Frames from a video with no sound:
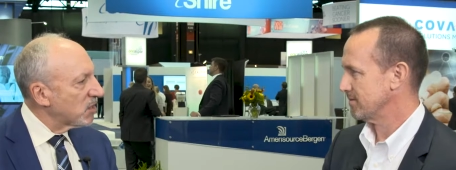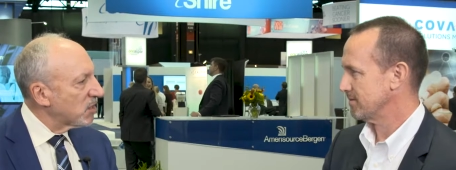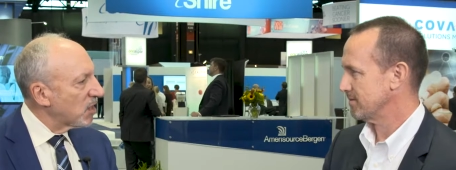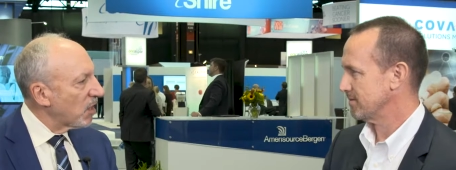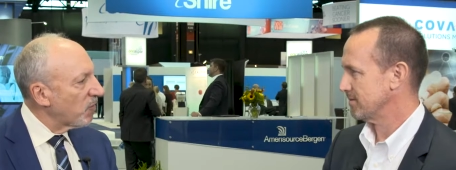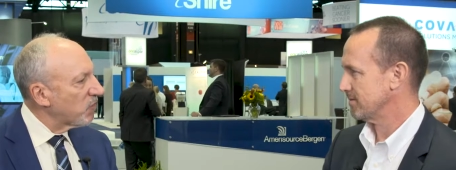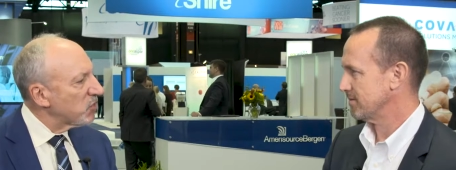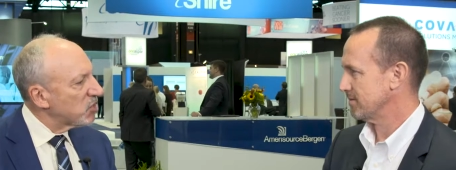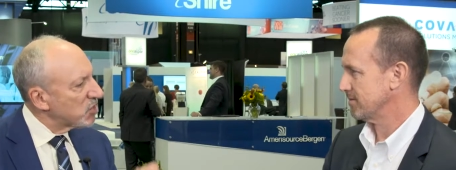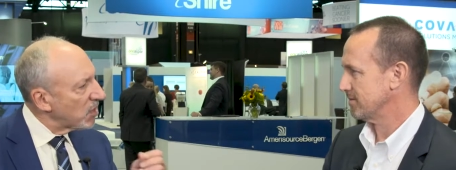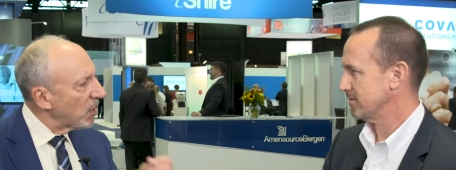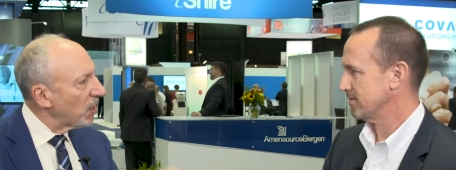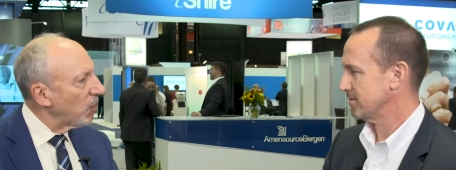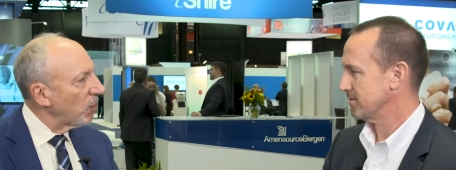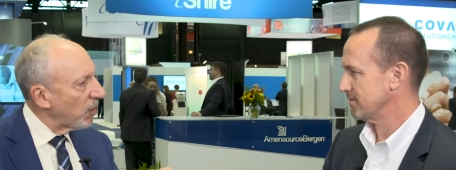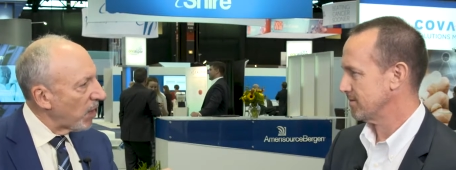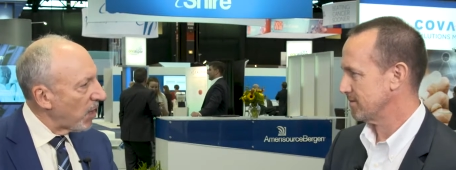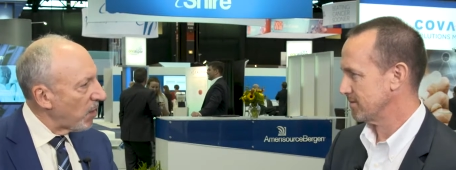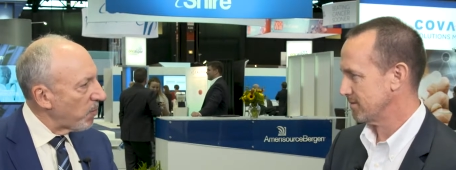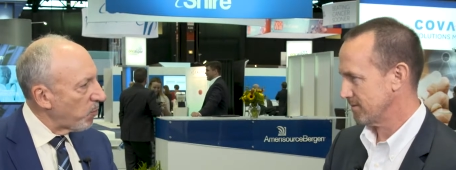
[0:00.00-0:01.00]
Speaker 1: instead of a
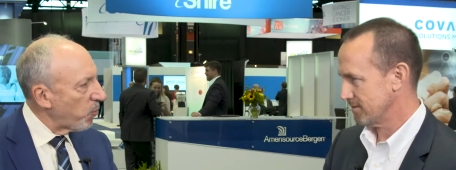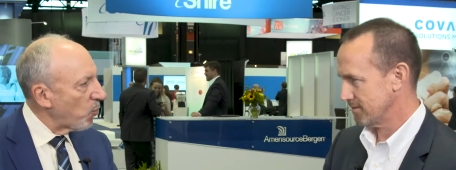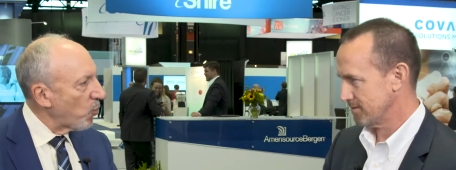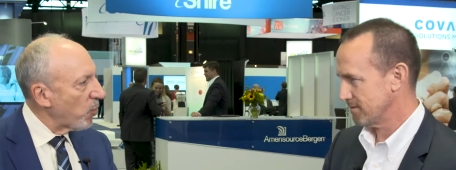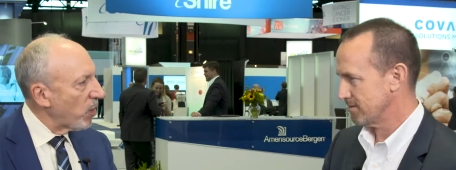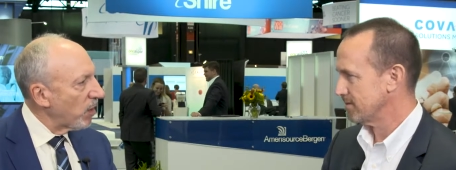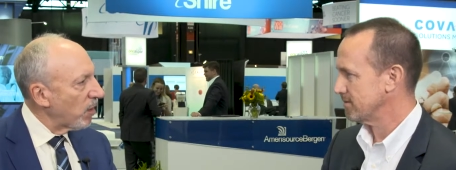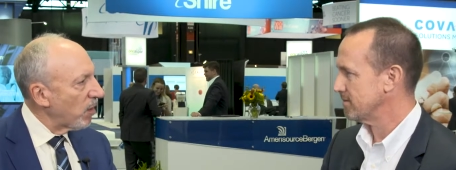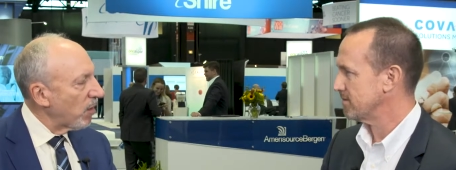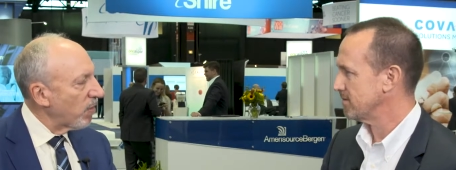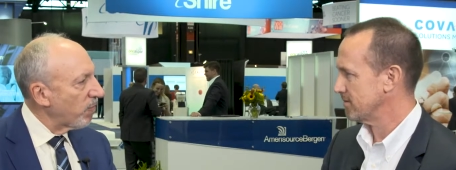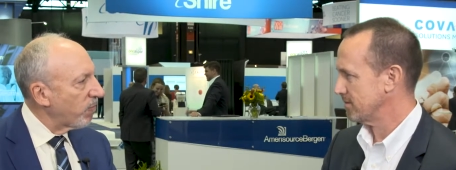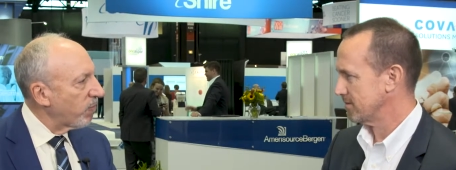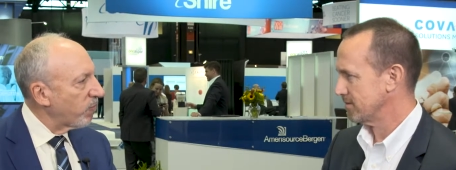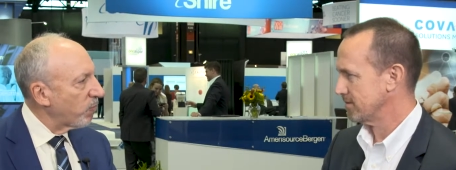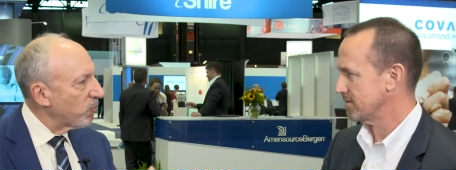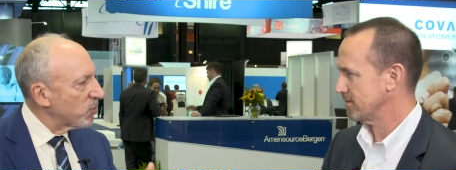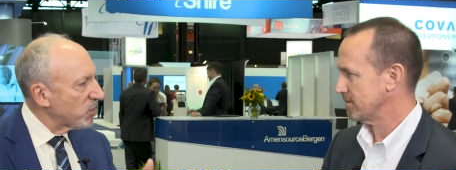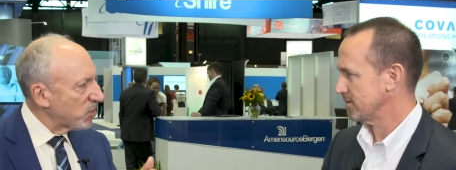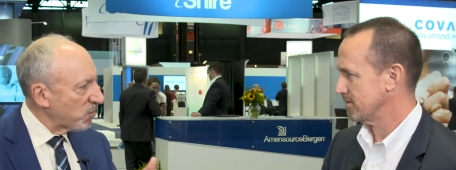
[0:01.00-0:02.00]
single endpoint
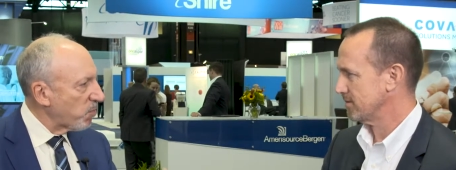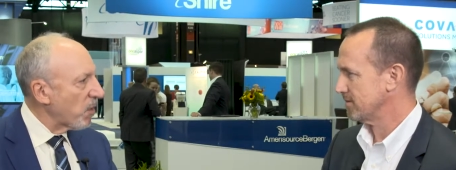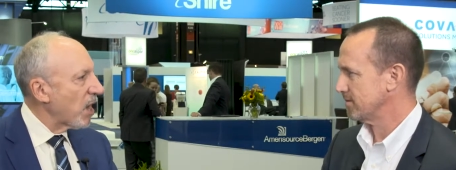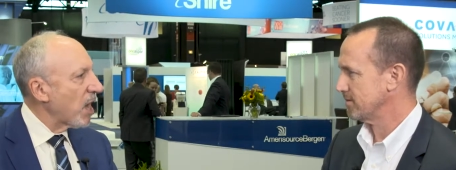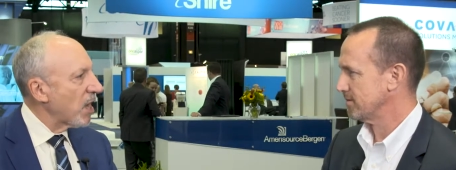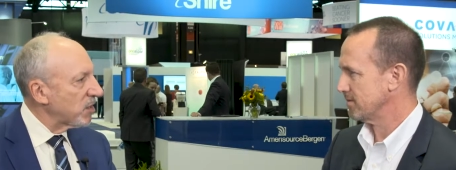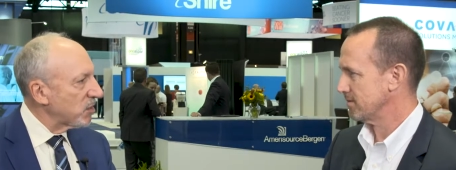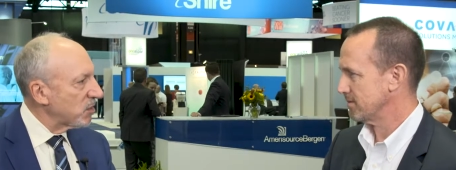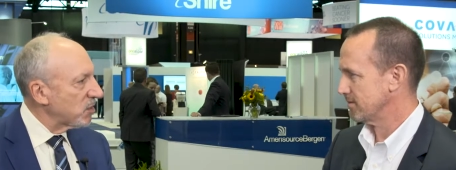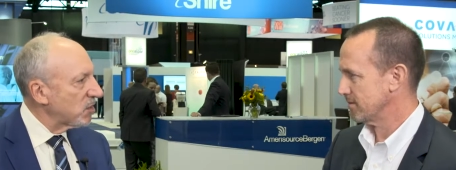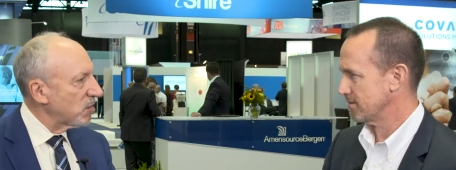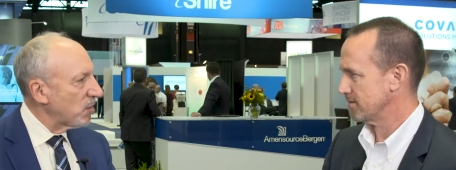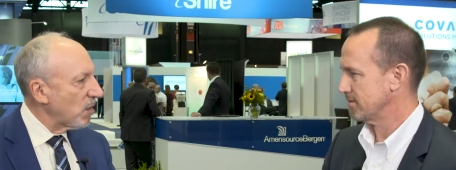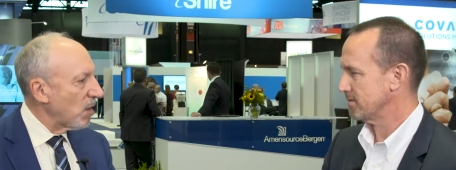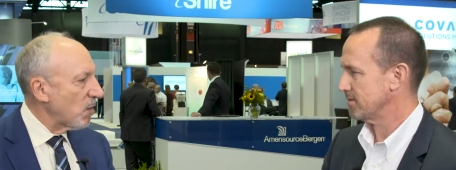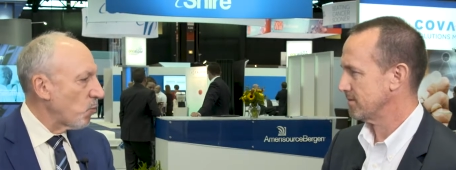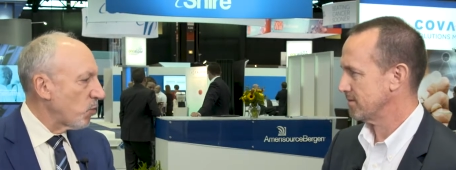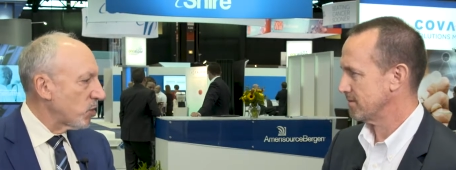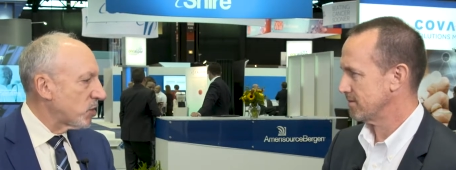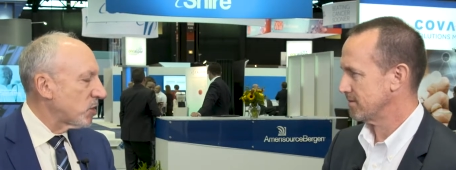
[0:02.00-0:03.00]
of
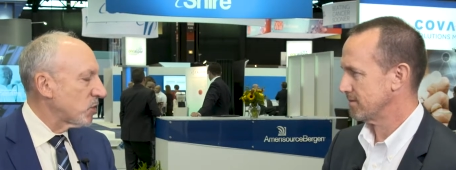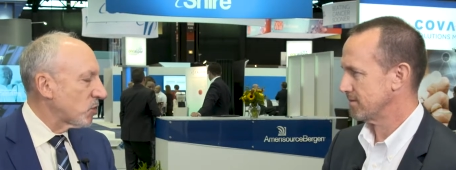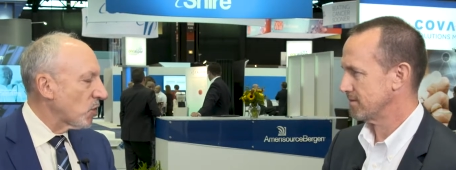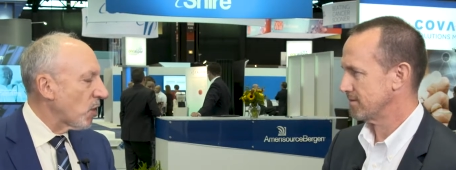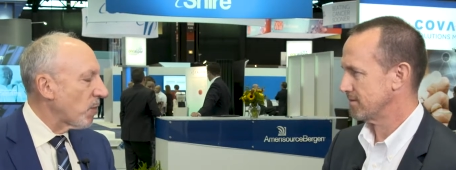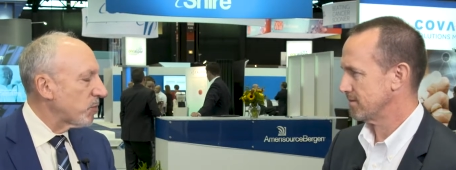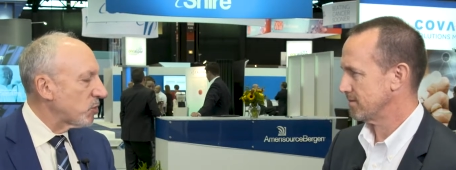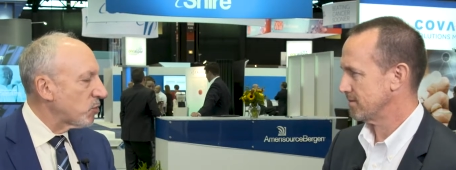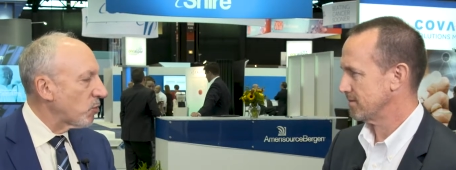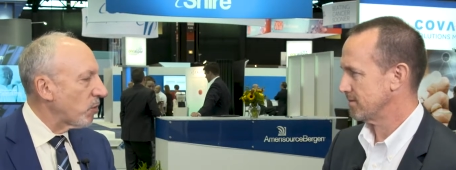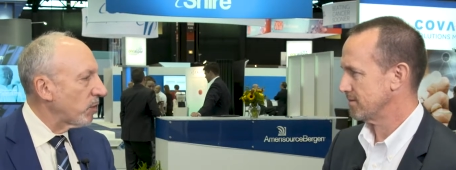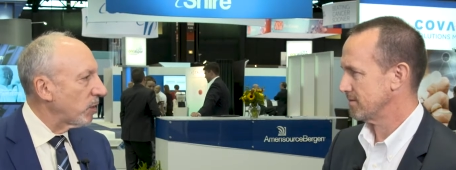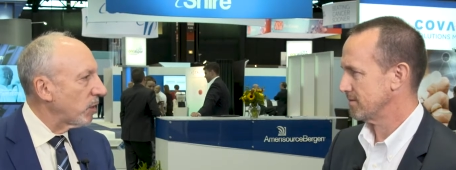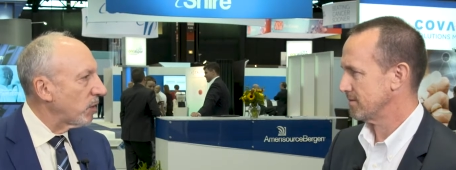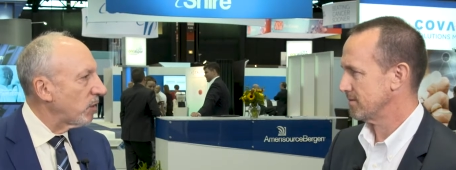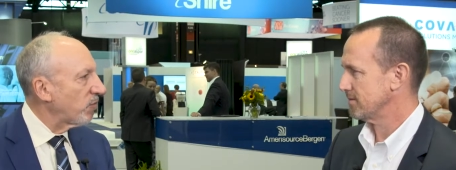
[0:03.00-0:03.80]
response, uh, which is arbitrarily